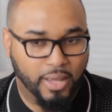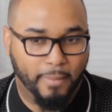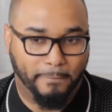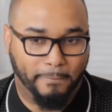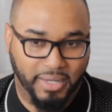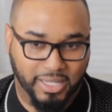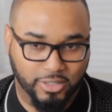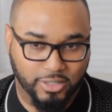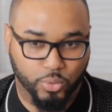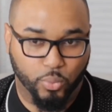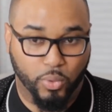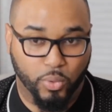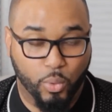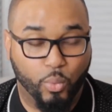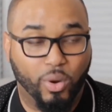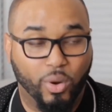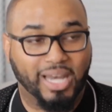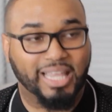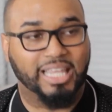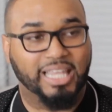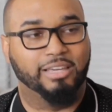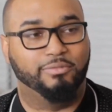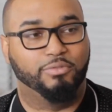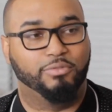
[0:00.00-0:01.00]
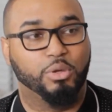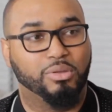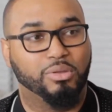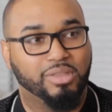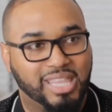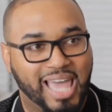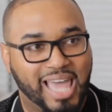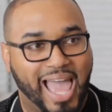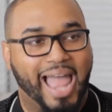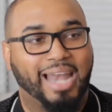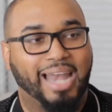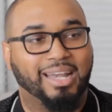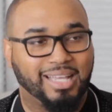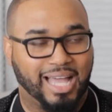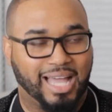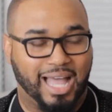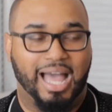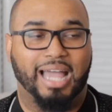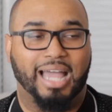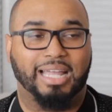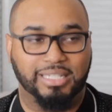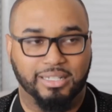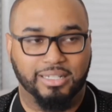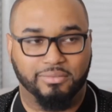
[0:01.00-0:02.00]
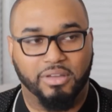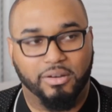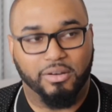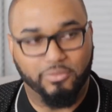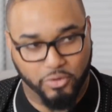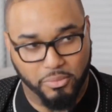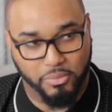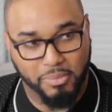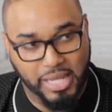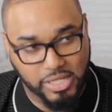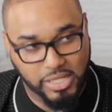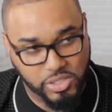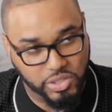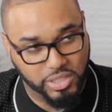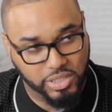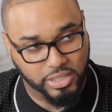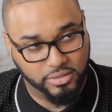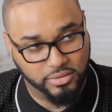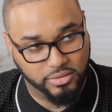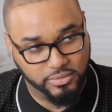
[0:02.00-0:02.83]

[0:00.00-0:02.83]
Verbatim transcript: because we want to give you that kind of information.